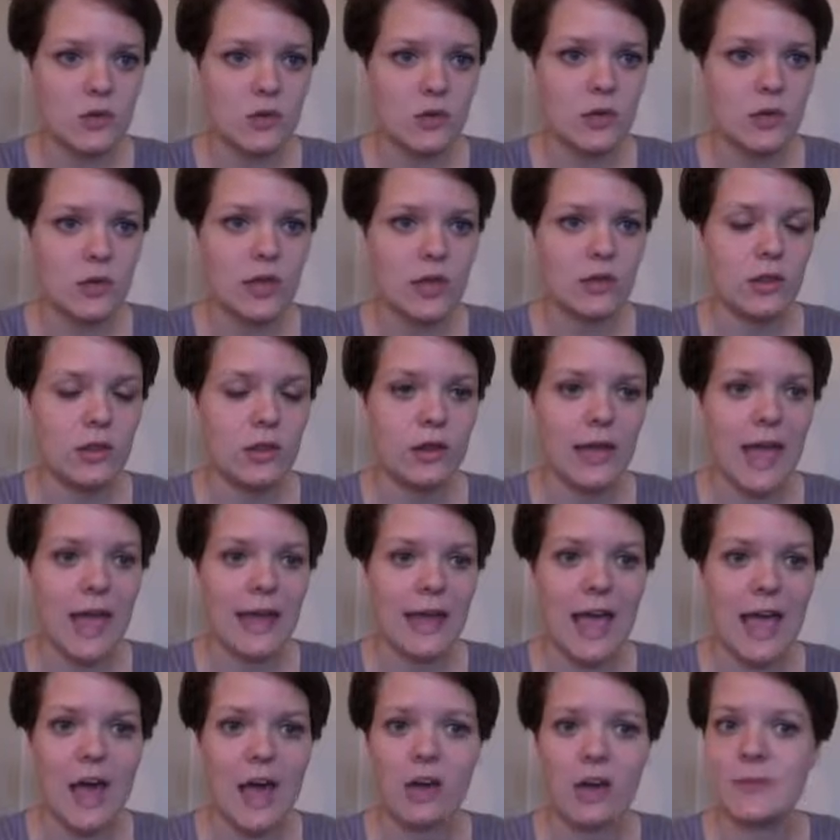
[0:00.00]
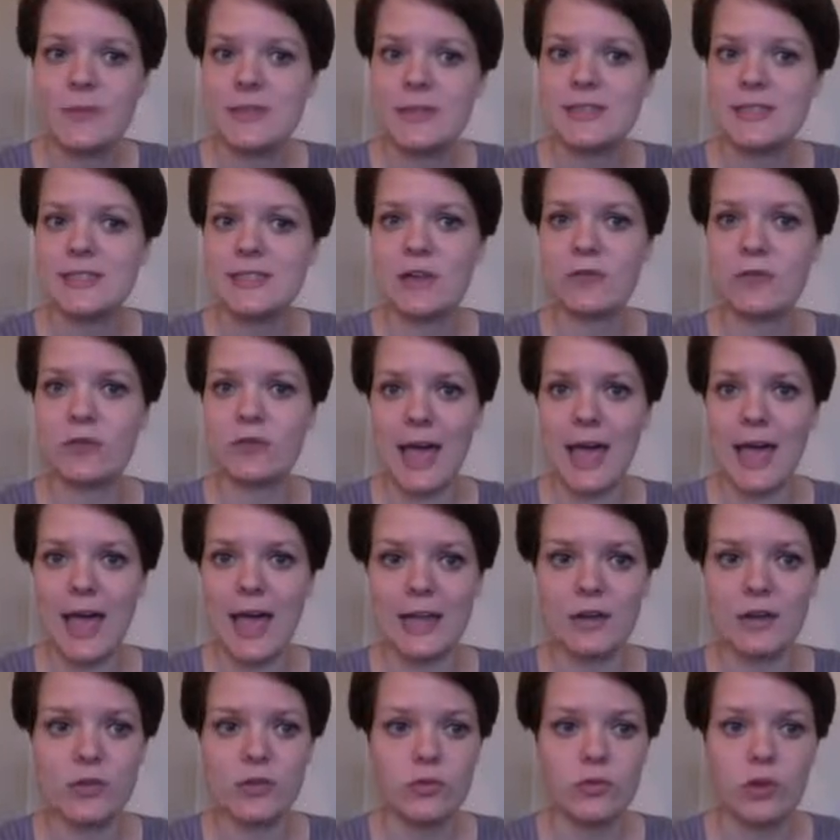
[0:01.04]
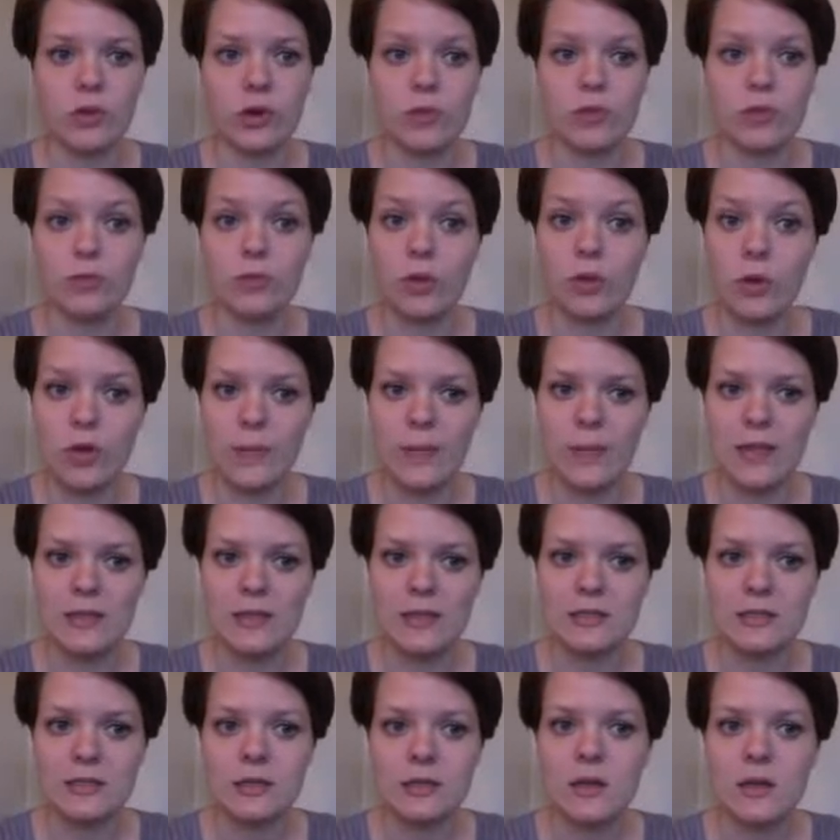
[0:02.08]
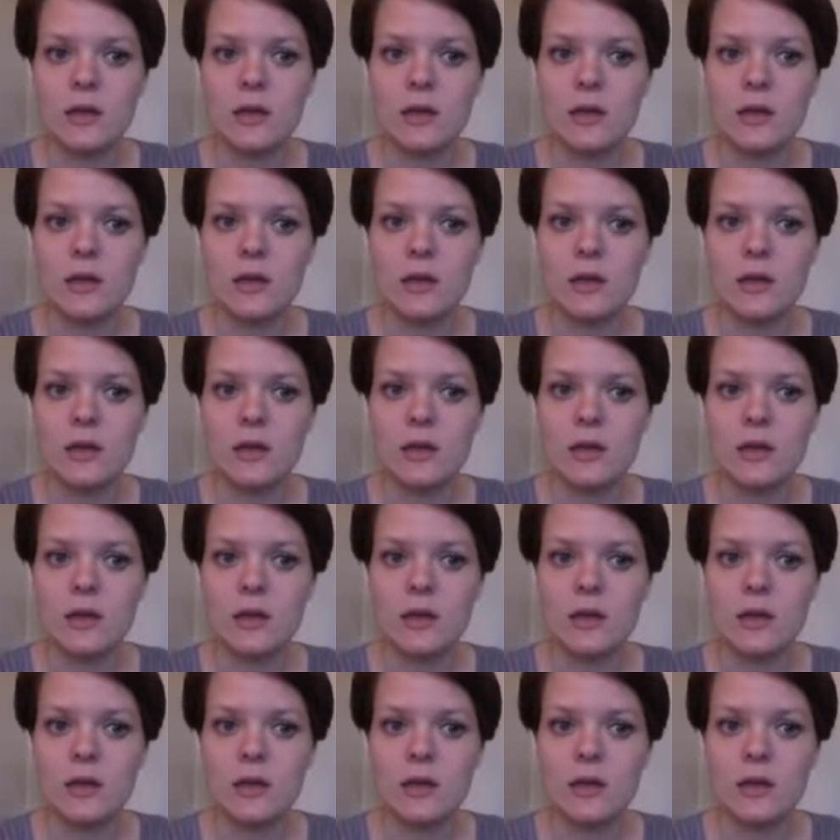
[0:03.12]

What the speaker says: You can look at how to be self-reliant through your employment,